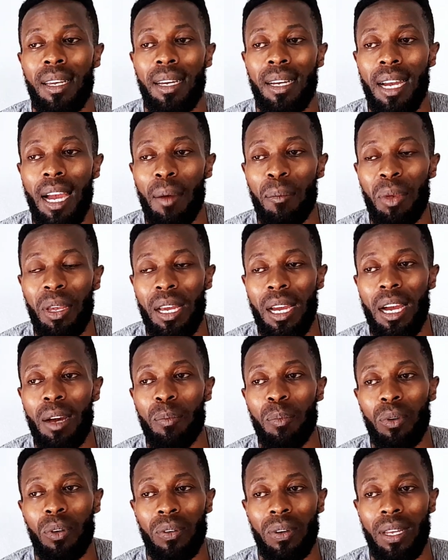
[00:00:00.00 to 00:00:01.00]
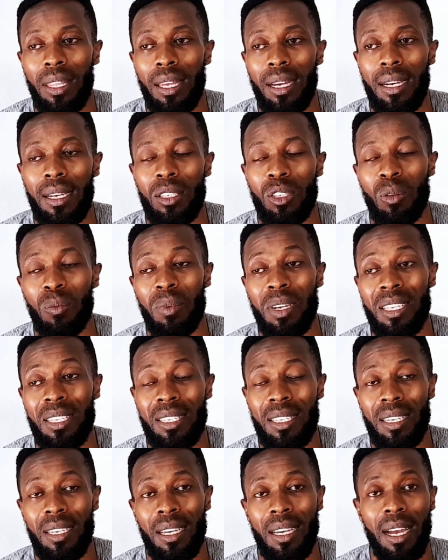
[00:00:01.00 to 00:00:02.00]
coming up or rather
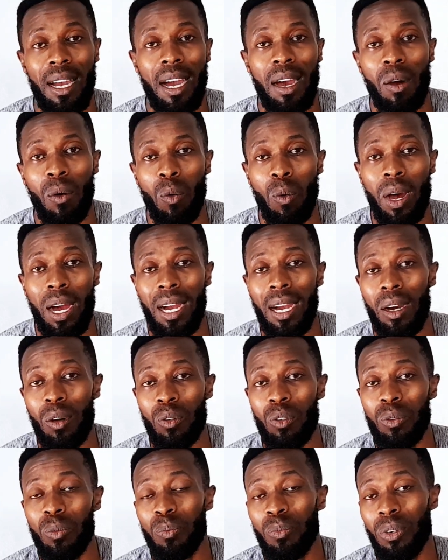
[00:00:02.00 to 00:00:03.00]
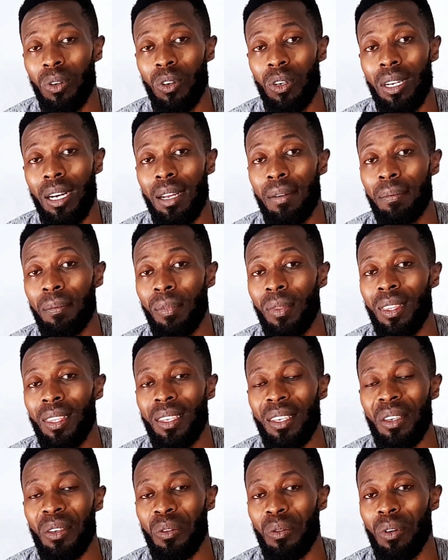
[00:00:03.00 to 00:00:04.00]
customizing a workout program,
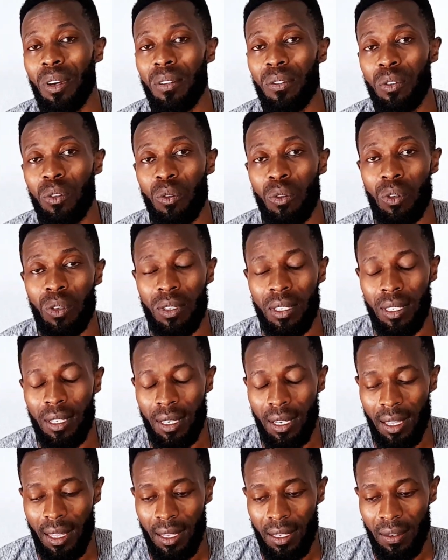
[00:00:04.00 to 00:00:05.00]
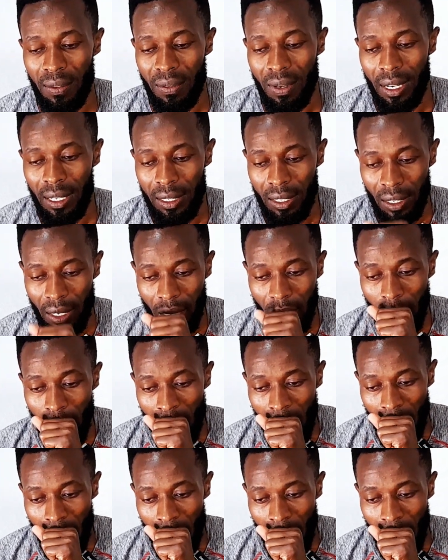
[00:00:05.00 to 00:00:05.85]
you have to consider these facts. Yeah?